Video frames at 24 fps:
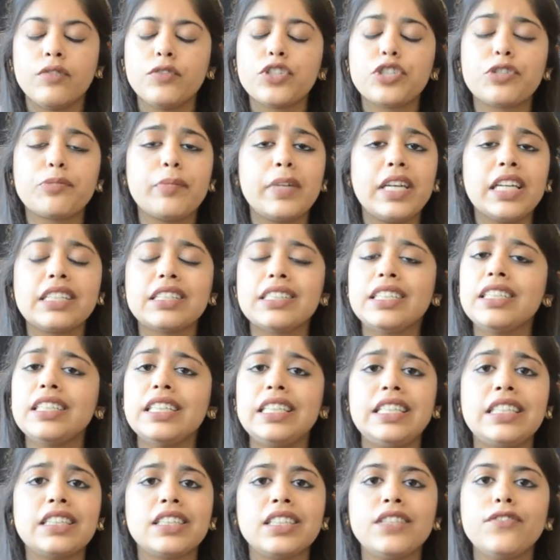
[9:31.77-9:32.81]
which makes it
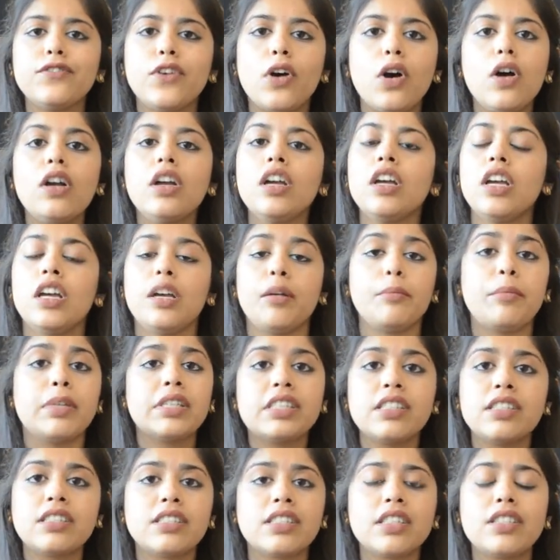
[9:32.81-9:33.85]
easy for
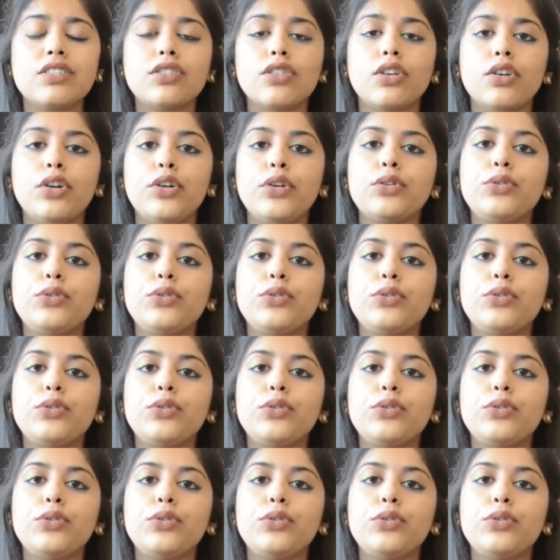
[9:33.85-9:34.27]
businesses